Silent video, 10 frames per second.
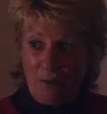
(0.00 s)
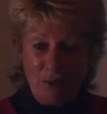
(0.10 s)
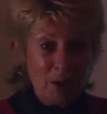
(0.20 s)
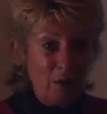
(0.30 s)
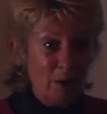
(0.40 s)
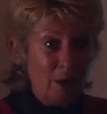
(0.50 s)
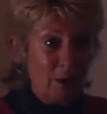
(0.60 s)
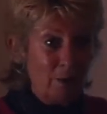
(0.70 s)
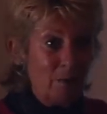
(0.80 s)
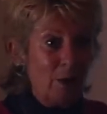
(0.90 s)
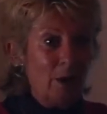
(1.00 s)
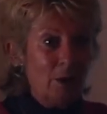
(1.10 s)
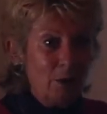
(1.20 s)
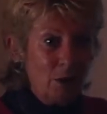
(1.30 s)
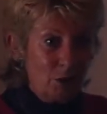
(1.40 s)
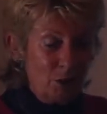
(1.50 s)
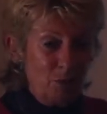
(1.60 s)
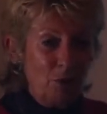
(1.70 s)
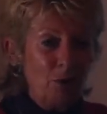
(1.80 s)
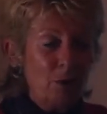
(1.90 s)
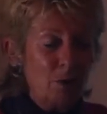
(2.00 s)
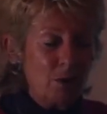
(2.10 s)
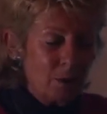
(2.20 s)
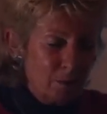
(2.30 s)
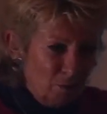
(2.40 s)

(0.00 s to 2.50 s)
ever done that? Touch it with your nose.